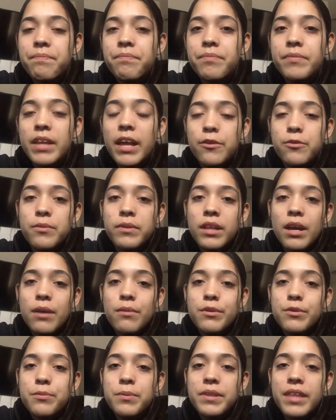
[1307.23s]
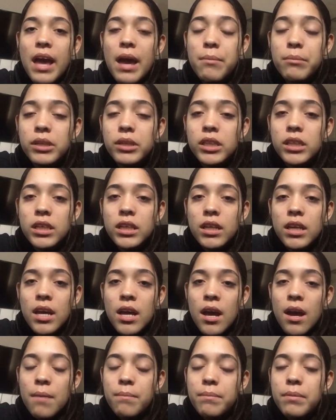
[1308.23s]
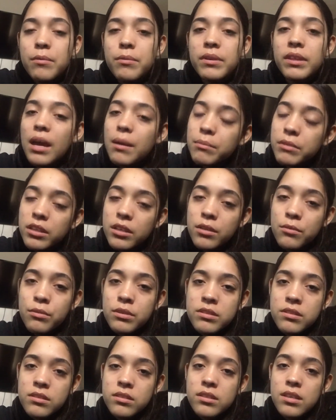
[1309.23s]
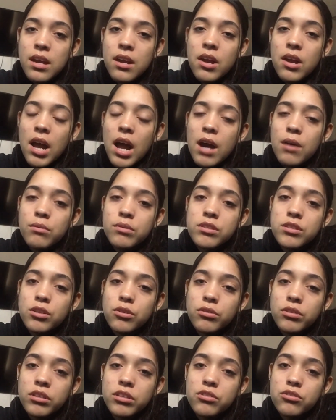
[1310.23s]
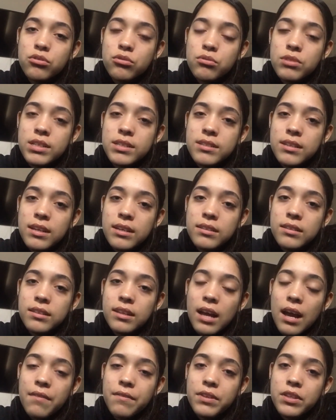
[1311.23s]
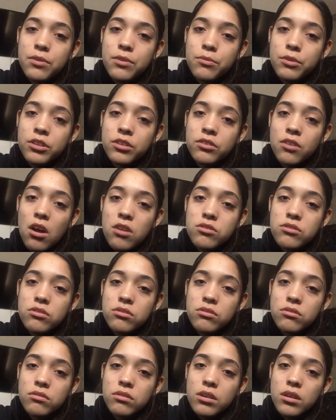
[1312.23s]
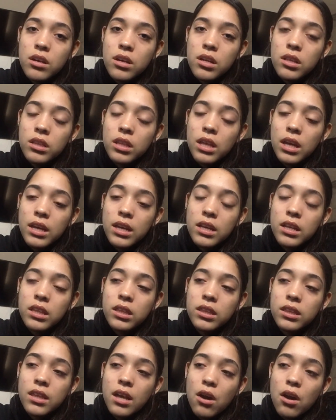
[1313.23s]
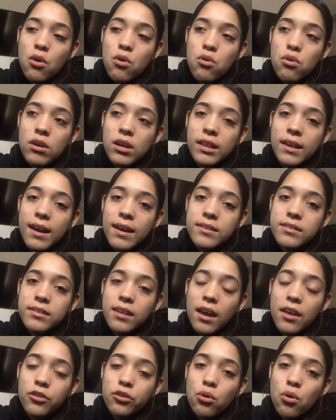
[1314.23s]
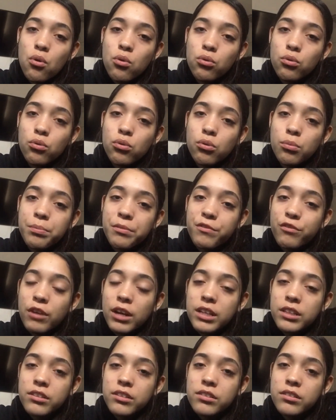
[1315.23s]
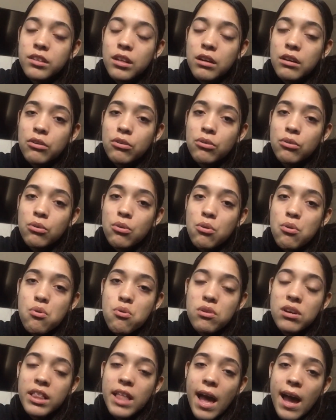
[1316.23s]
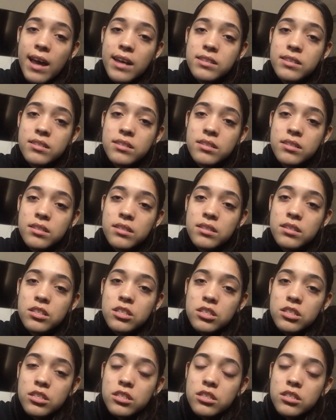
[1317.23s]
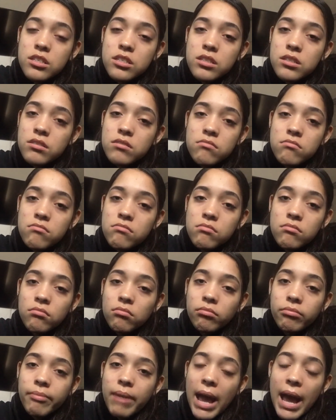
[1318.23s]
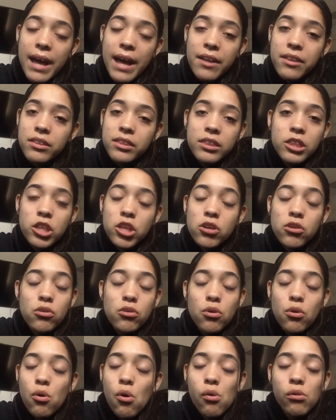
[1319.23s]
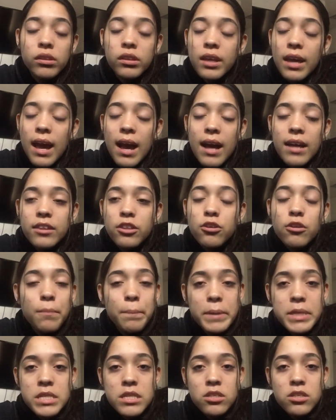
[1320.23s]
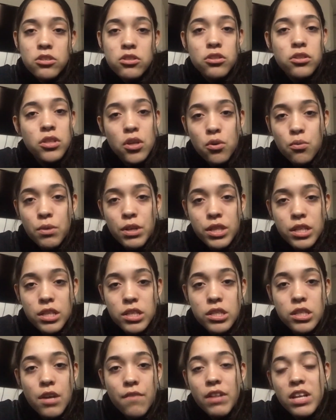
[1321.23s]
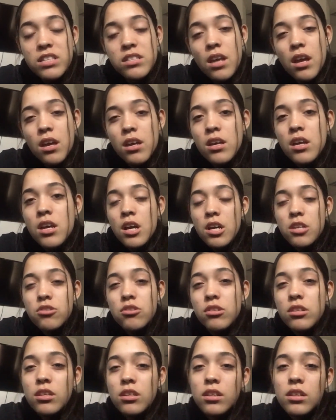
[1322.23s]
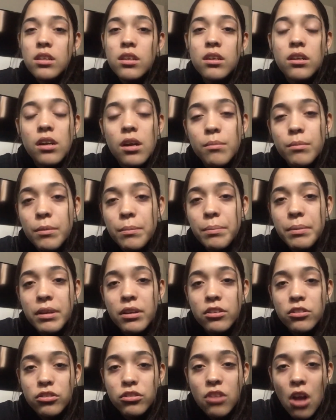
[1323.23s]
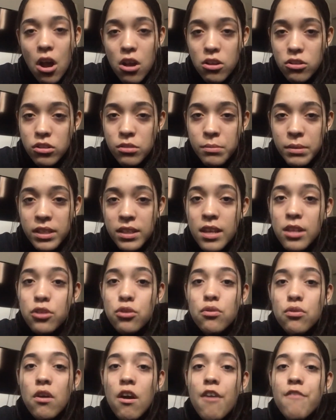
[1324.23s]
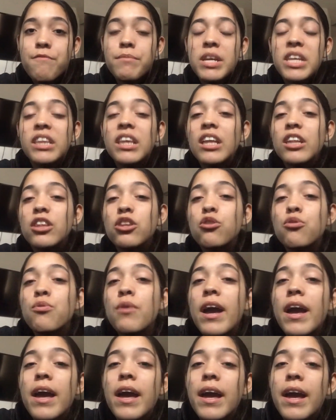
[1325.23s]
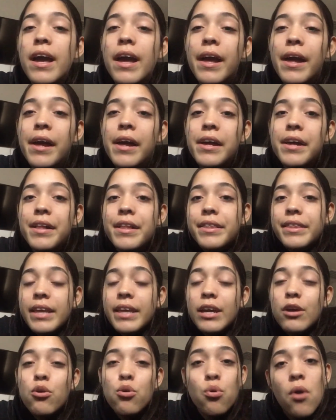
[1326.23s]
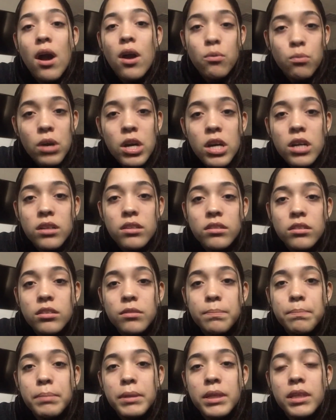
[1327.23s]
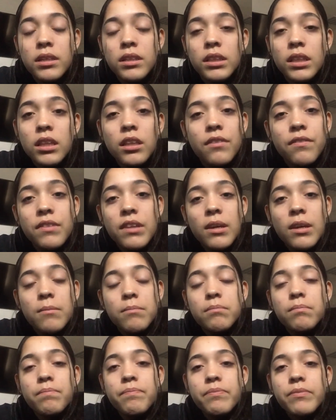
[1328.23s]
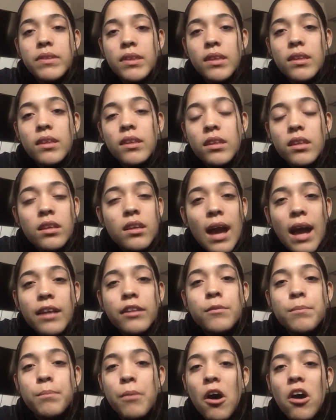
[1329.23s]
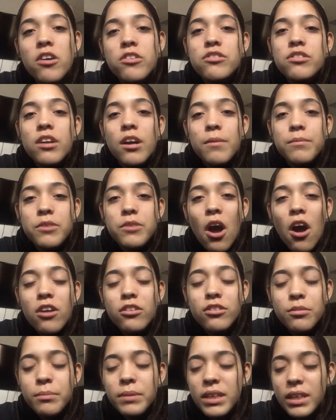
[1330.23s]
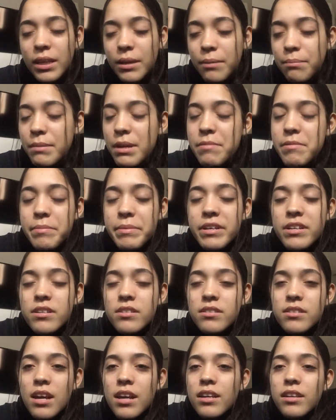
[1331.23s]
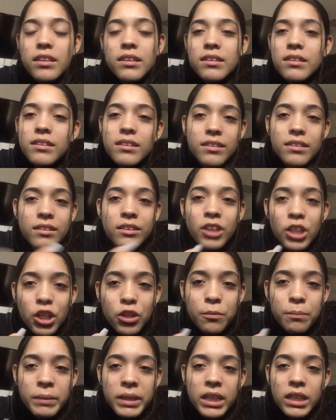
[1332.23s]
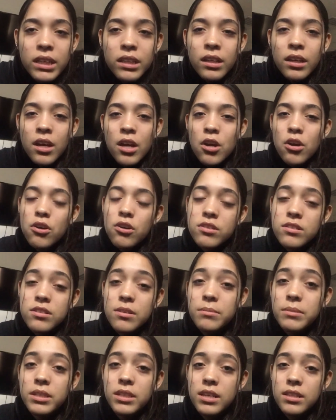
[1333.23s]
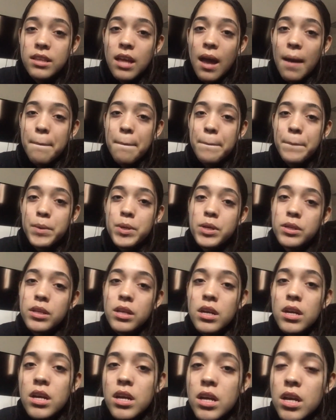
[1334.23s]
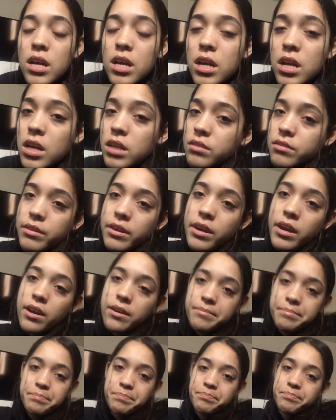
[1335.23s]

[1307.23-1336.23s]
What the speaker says: that's when I was with Emily. But when Emily wasn't there, I was lonely too because I didn't have anyone to talk to. Like, the whole class had their own group of friends. The whole class just had their own, they had their business to deal with and stuff like that. So they didn't come up here to talk to me. They knew of me, they knew like who I was, but none of them had the balls to come talk to me. Maybe because I look mean or something like that, but yeah.